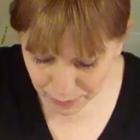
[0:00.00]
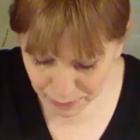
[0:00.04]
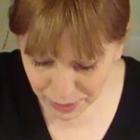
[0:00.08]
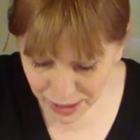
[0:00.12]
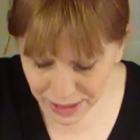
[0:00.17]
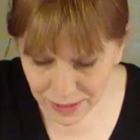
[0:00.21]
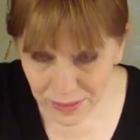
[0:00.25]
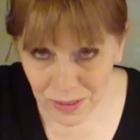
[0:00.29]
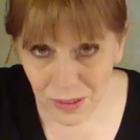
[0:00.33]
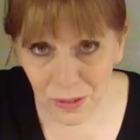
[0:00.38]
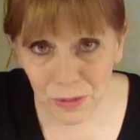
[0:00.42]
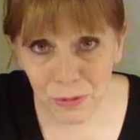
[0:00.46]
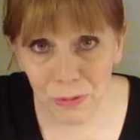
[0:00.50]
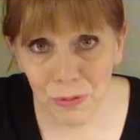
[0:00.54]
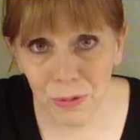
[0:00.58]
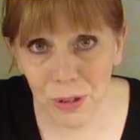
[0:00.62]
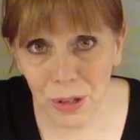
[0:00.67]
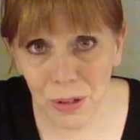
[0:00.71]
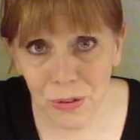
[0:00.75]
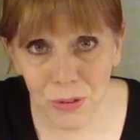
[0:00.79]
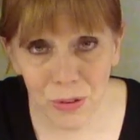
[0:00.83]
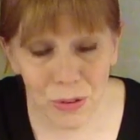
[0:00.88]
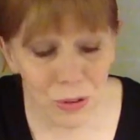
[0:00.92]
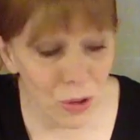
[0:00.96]
a pencil
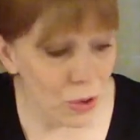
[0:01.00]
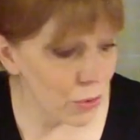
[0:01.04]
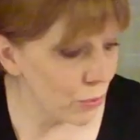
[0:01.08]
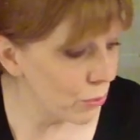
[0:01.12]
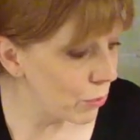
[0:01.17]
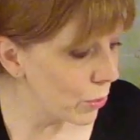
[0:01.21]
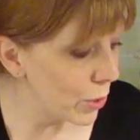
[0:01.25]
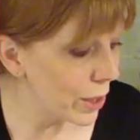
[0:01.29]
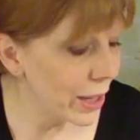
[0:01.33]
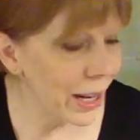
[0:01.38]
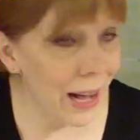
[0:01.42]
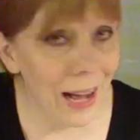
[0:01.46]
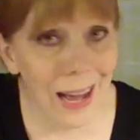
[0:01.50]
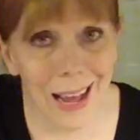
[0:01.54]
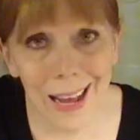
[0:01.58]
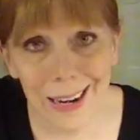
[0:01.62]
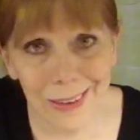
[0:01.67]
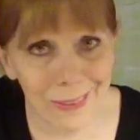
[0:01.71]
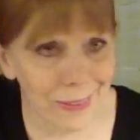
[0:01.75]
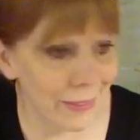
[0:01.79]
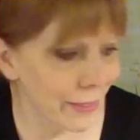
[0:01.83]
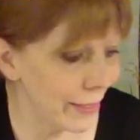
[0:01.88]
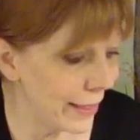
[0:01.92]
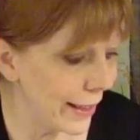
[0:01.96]
first, go for it. I
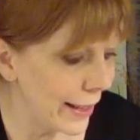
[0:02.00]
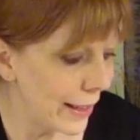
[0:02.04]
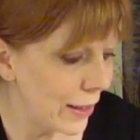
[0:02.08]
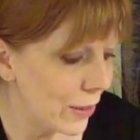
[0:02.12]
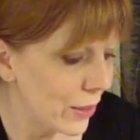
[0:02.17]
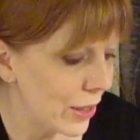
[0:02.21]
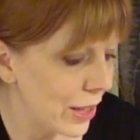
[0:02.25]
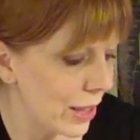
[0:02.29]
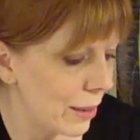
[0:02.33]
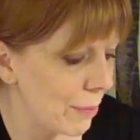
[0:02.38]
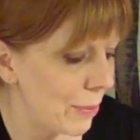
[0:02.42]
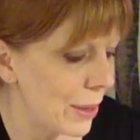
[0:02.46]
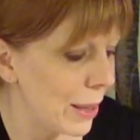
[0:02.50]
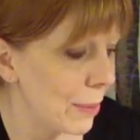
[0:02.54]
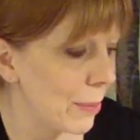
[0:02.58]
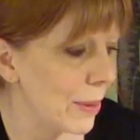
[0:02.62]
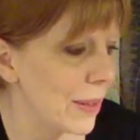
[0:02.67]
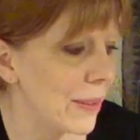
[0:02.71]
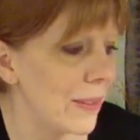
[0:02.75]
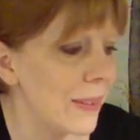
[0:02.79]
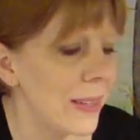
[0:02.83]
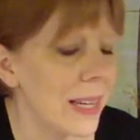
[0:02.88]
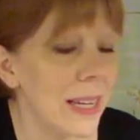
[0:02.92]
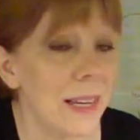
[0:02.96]
don't think you're going to be able
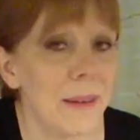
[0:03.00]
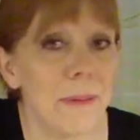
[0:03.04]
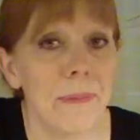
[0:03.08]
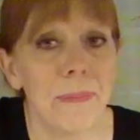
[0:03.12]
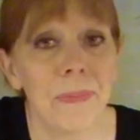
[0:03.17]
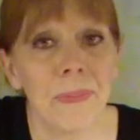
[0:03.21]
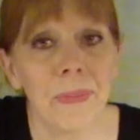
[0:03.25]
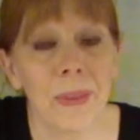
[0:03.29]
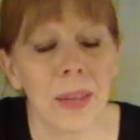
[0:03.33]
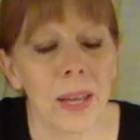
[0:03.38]
to see it,